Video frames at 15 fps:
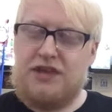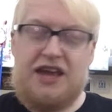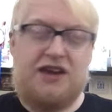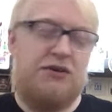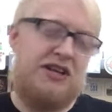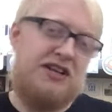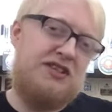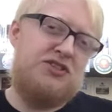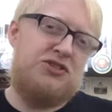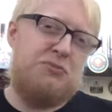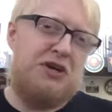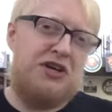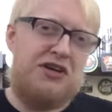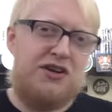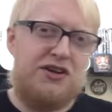Anyway, that's
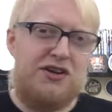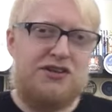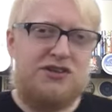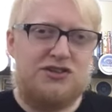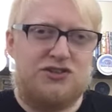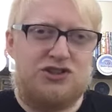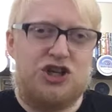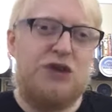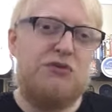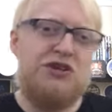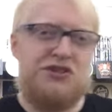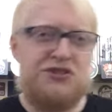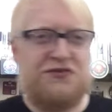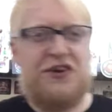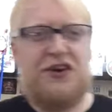my
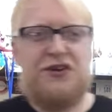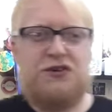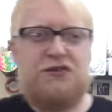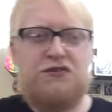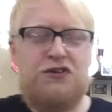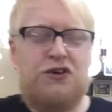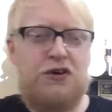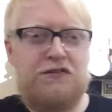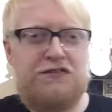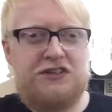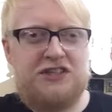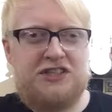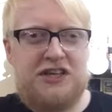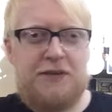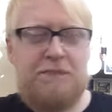Jerry's final thought for
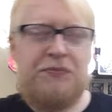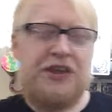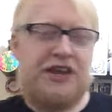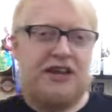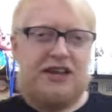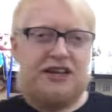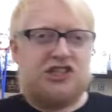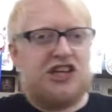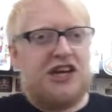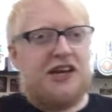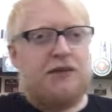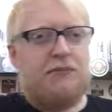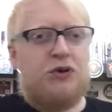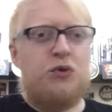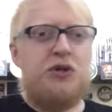the day. check
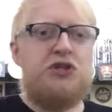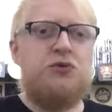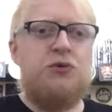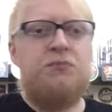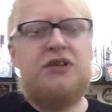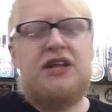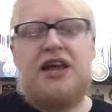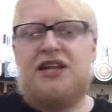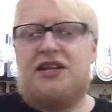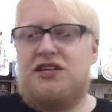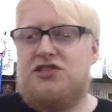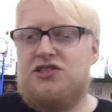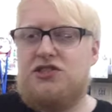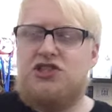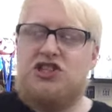out my Wychwood
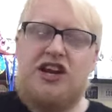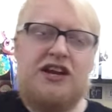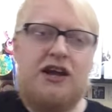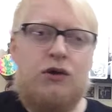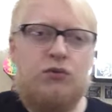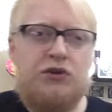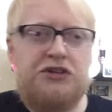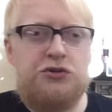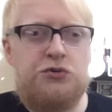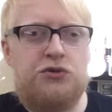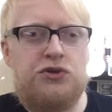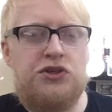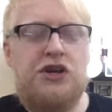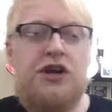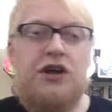playlist, check out
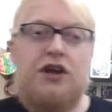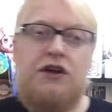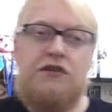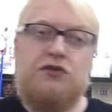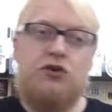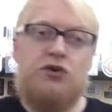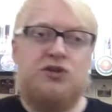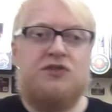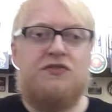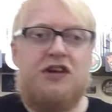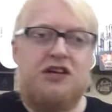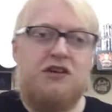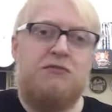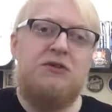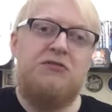Wychwood. Of course, if
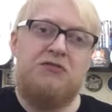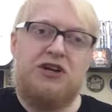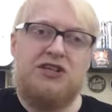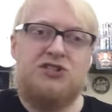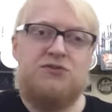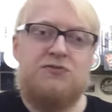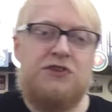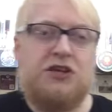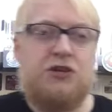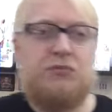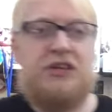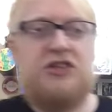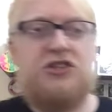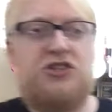any of my friends and fellow beer